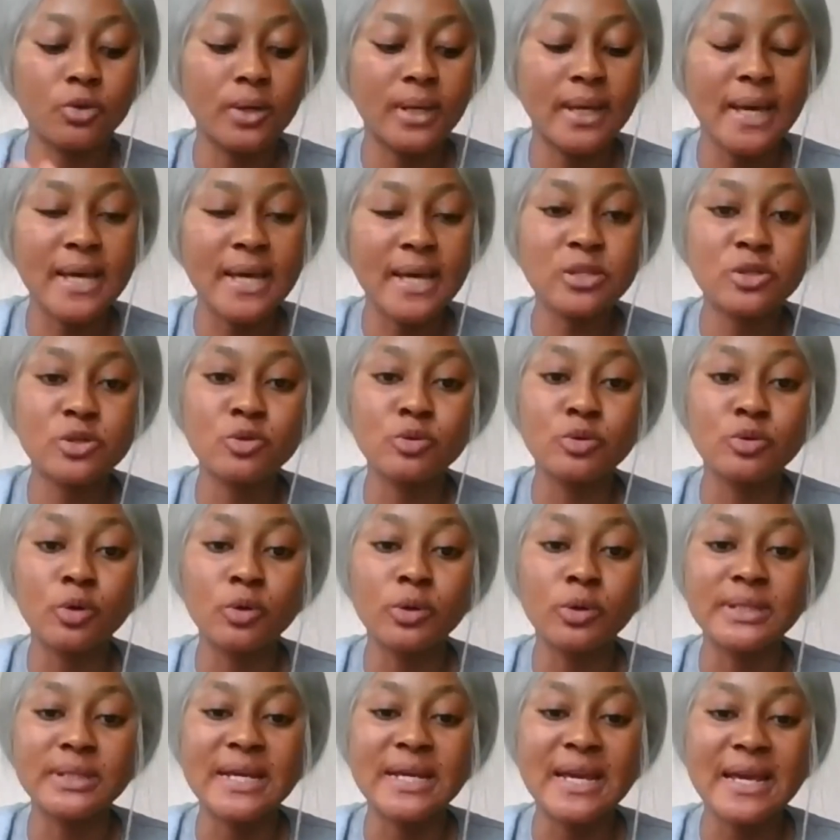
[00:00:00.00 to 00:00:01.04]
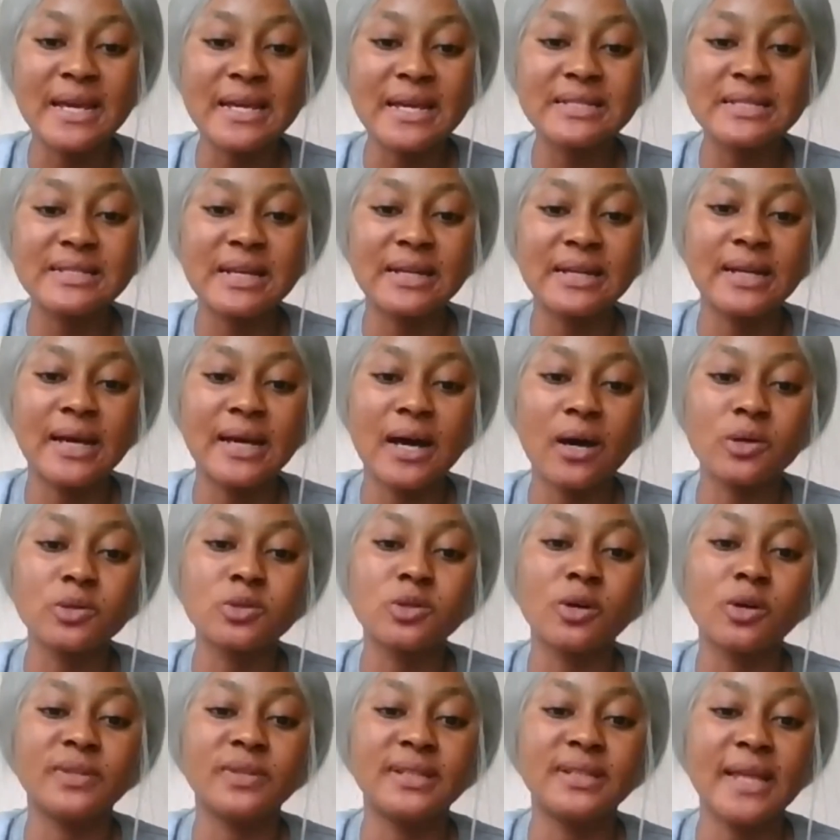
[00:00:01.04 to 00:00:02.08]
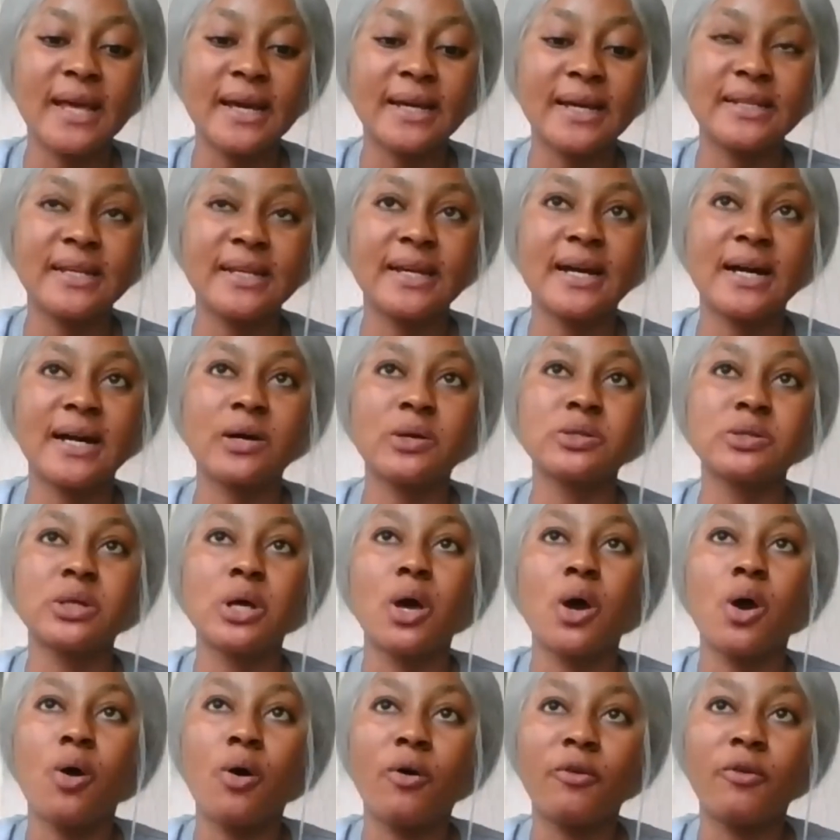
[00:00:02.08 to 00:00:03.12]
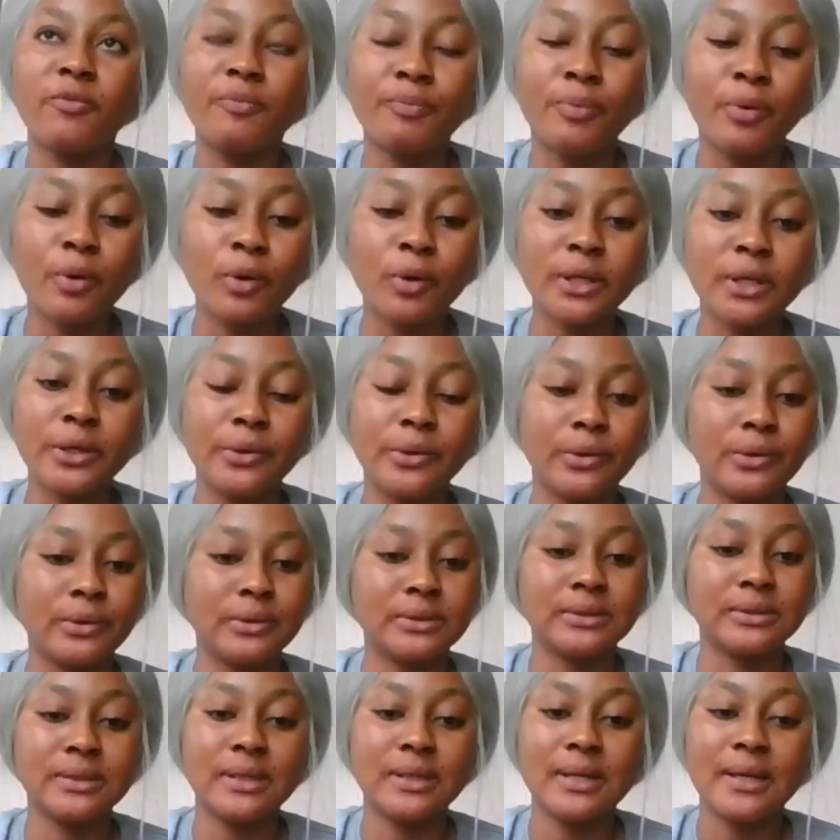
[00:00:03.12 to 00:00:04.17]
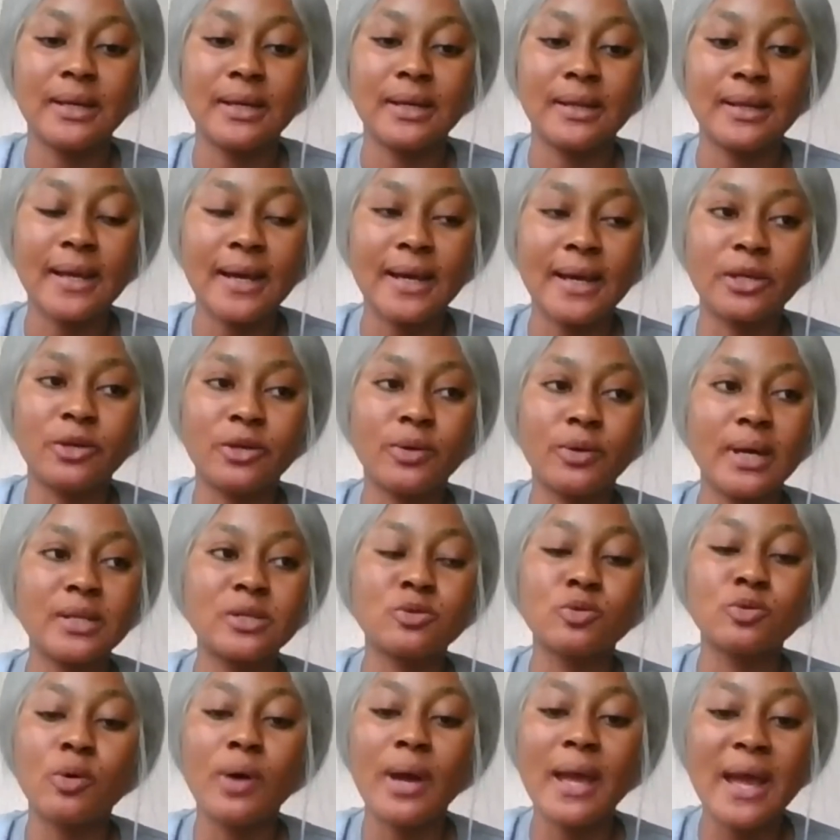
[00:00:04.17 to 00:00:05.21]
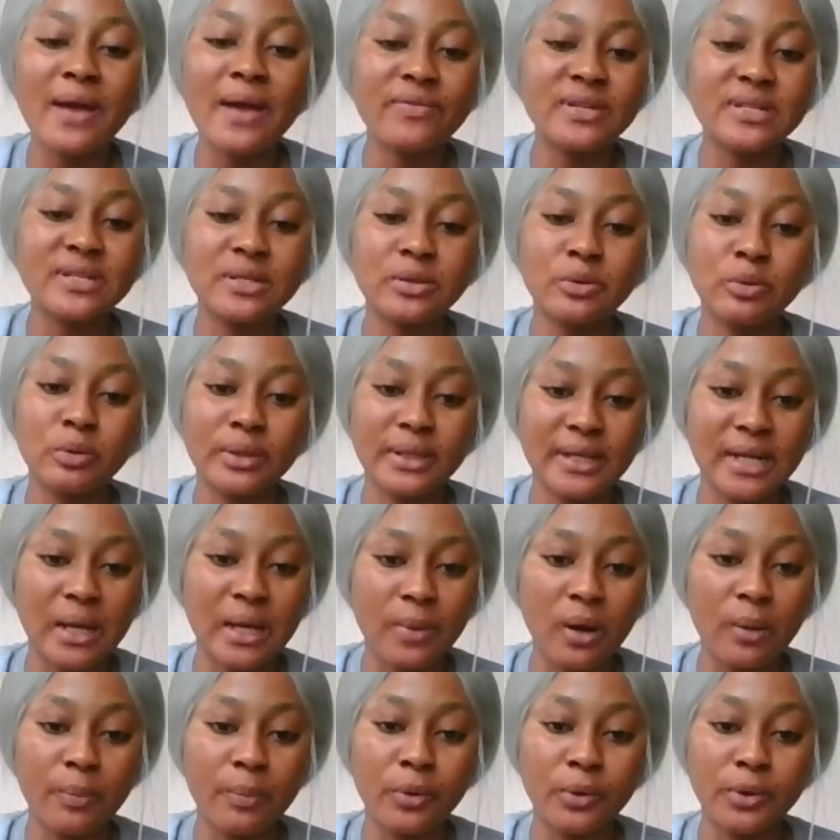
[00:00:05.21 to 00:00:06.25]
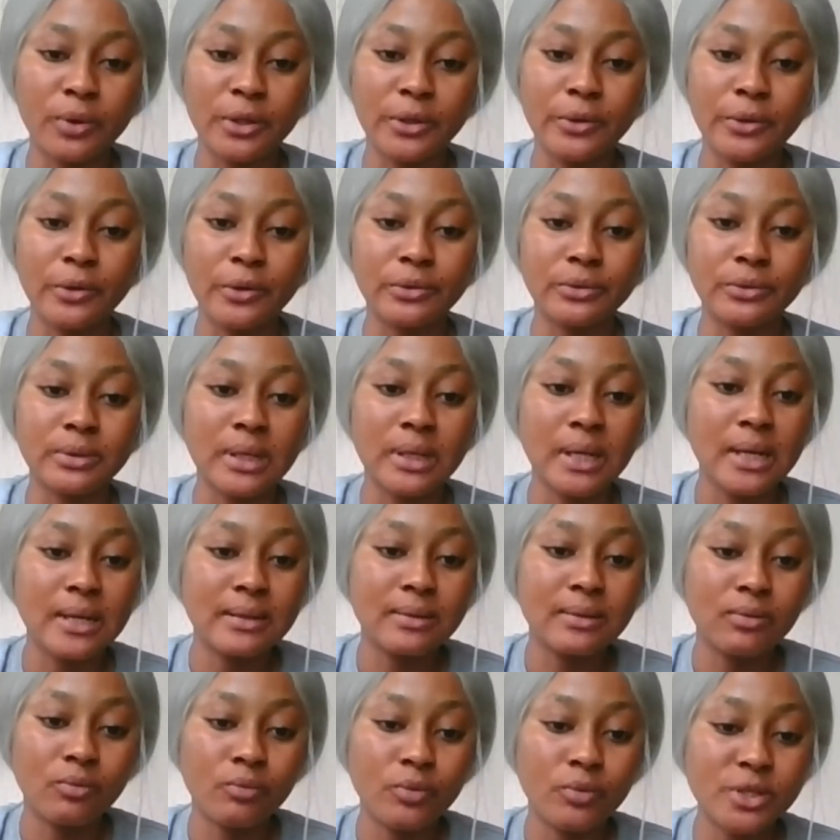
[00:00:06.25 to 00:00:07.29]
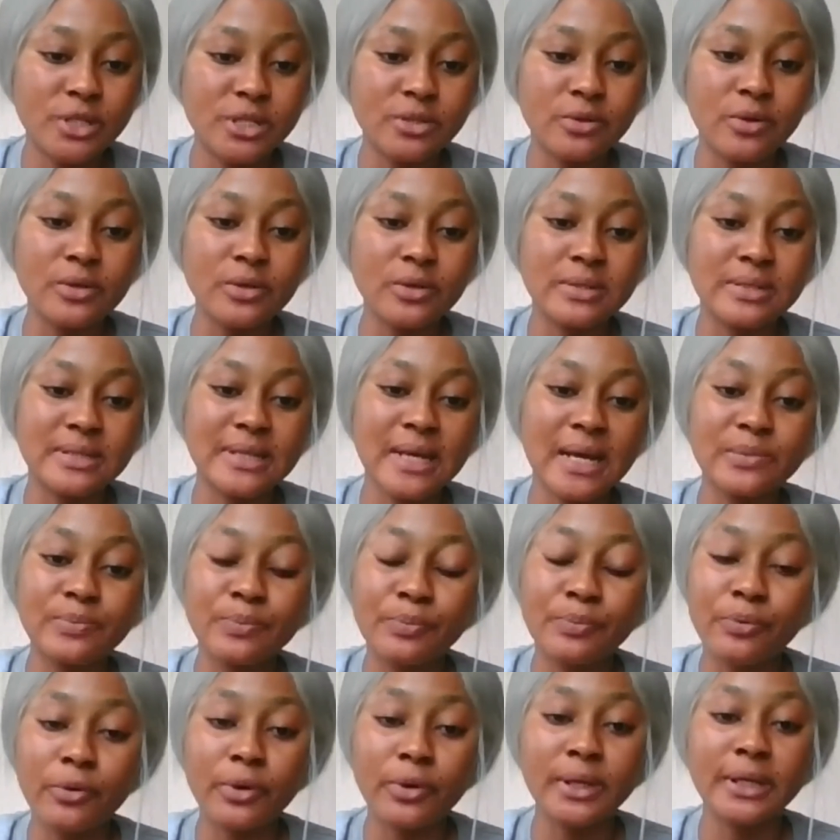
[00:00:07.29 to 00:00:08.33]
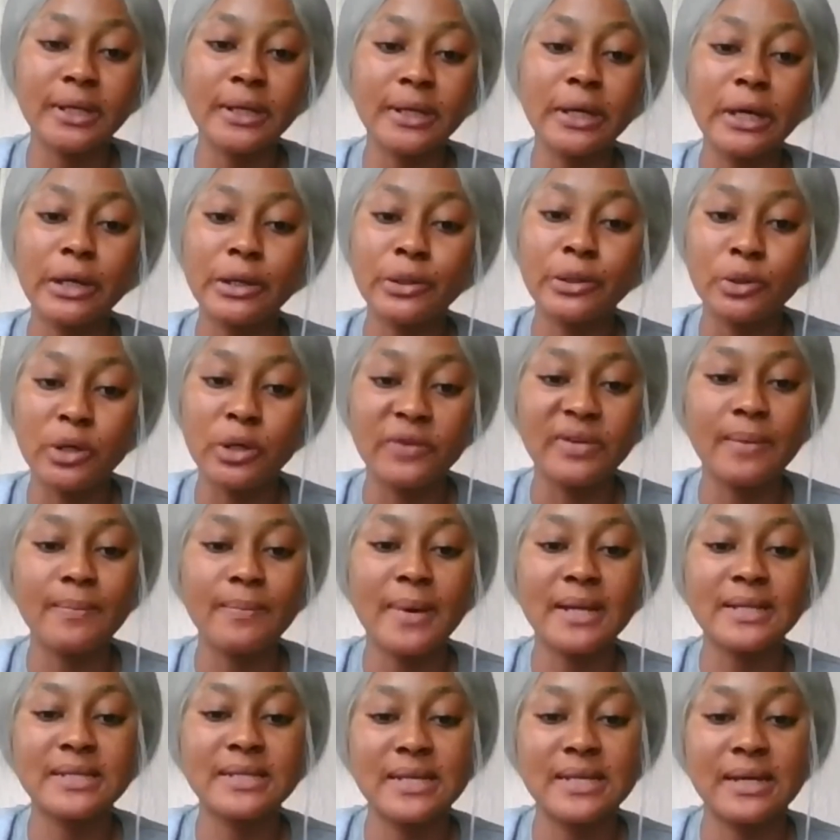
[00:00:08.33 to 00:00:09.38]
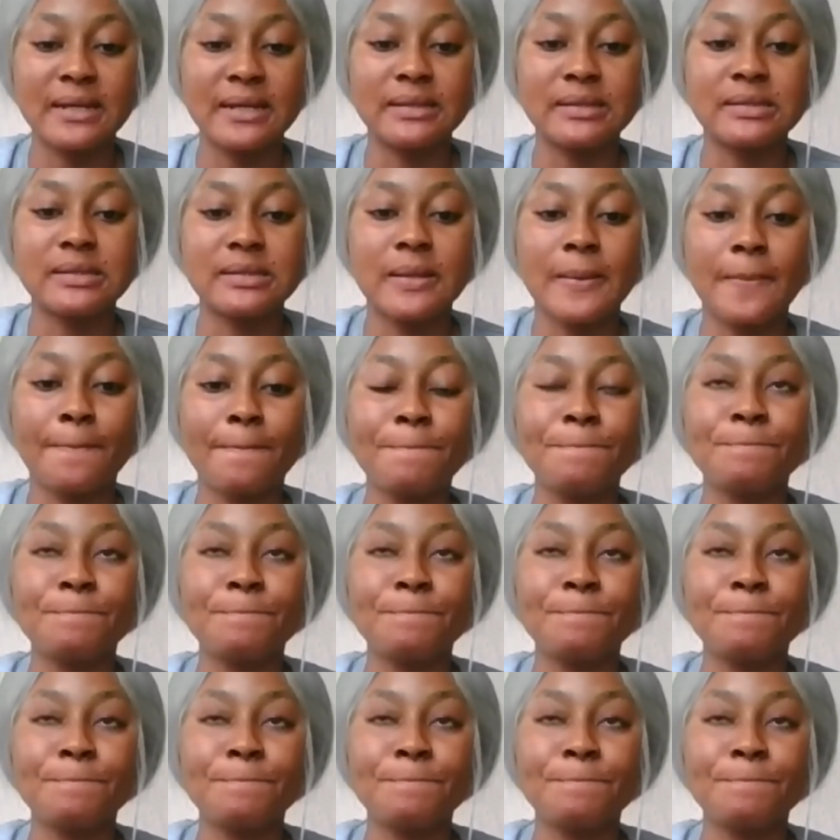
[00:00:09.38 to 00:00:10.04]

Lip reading: You get to know the ins and outs of the technicals of Polygon. Like, you get to know every single thing about Polygon, which is going to start probably November 10th.